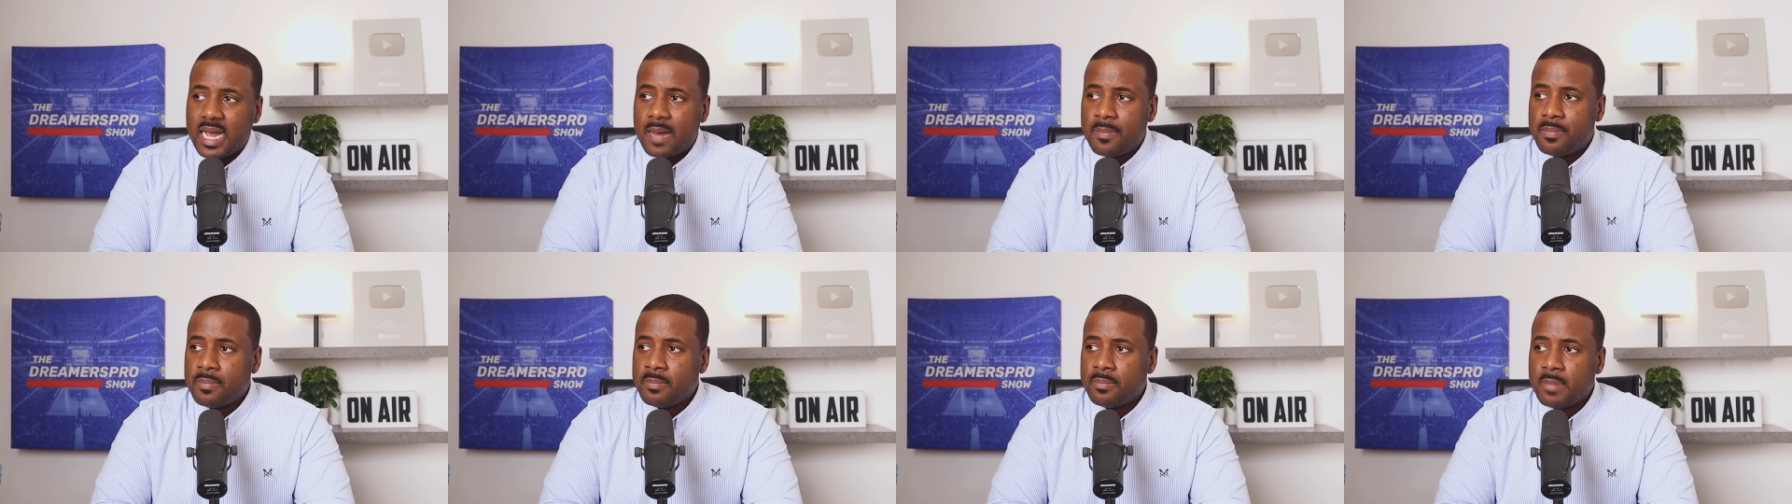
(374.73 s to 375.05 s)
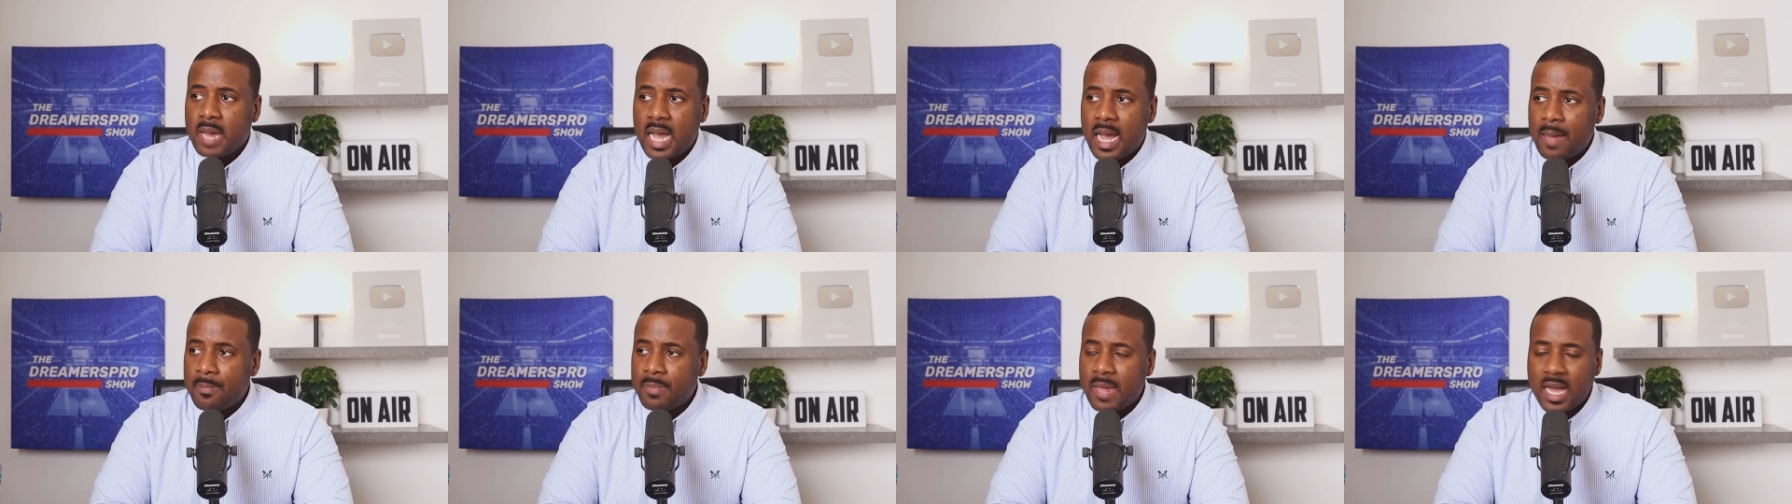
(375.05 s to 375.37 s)
I'm
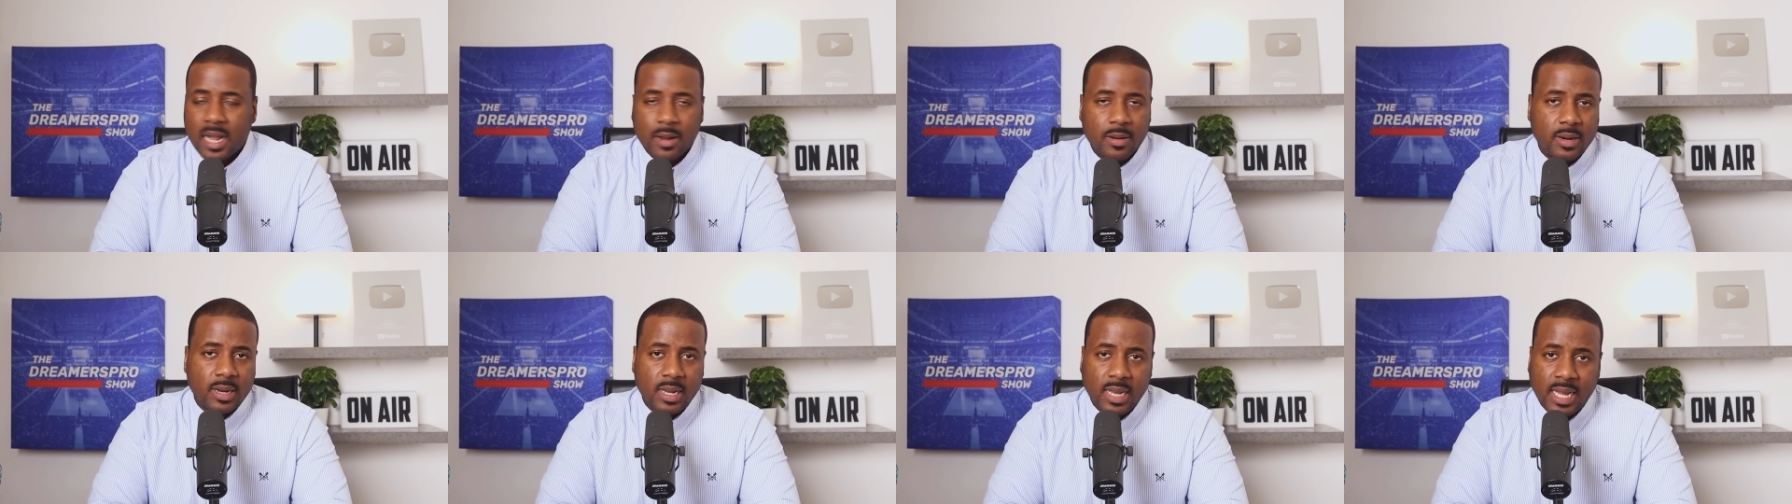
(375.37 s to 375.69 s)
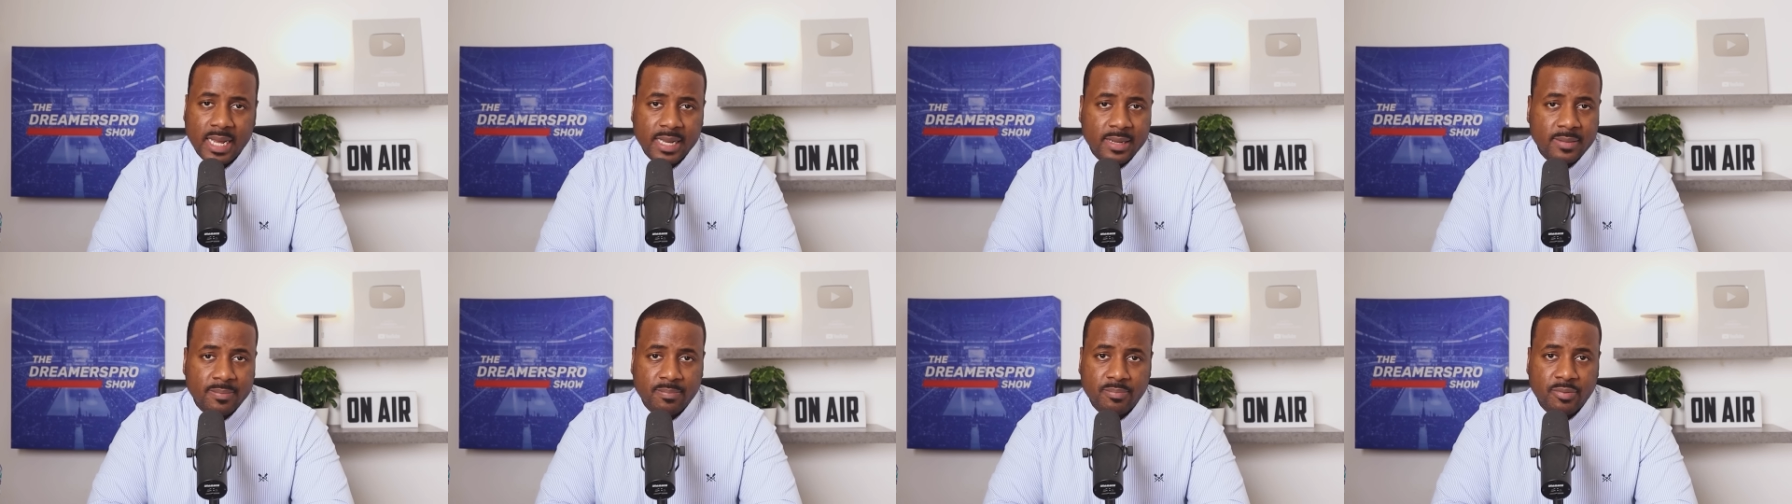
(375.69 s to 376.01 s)
I'm not gonna
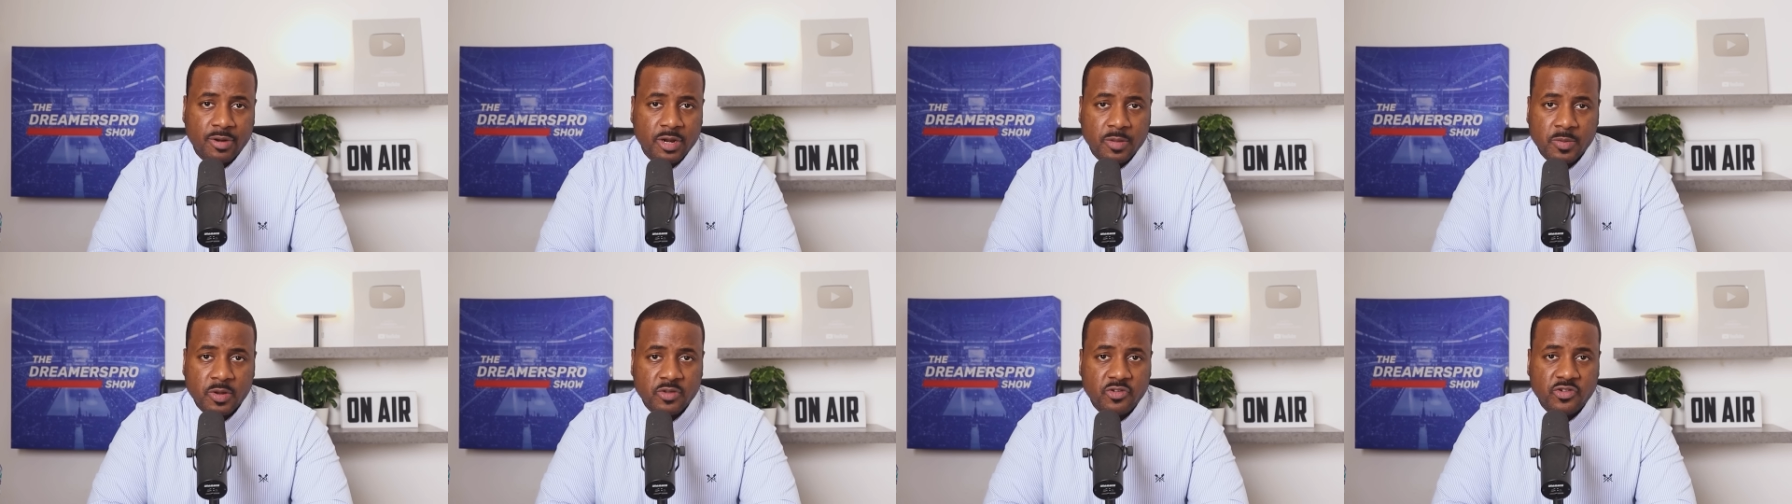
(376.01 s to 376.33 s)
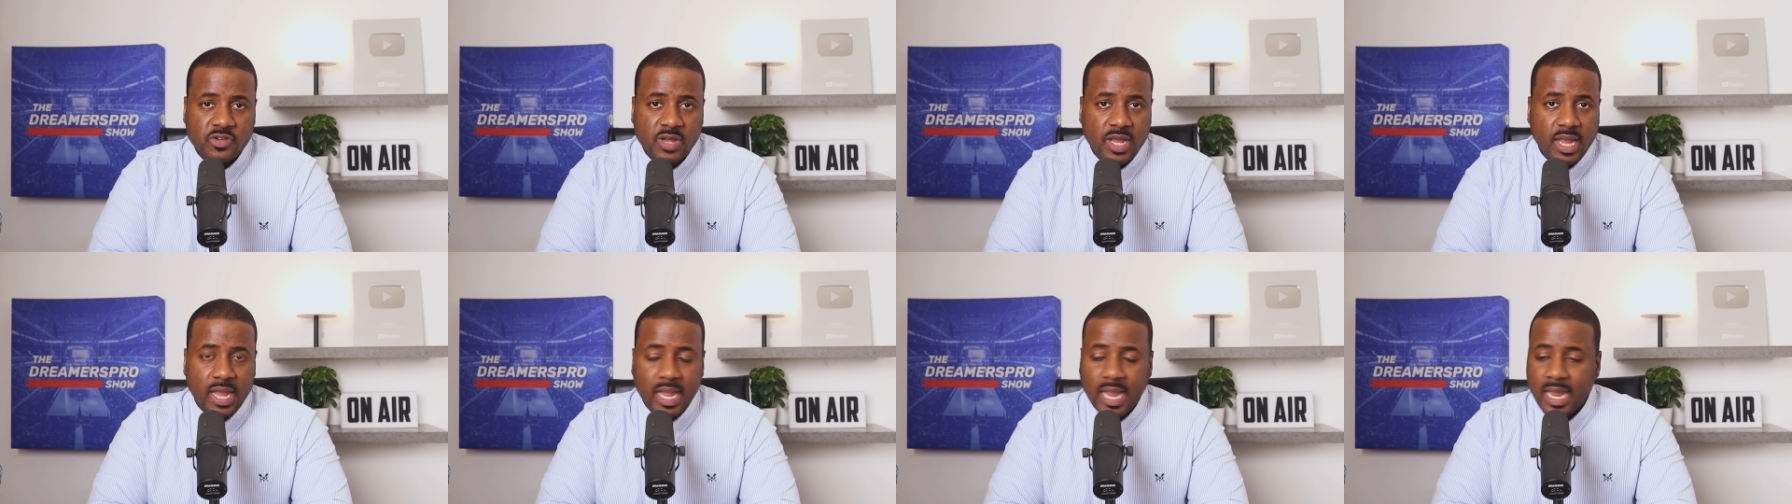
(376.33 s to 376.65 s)
like pretty much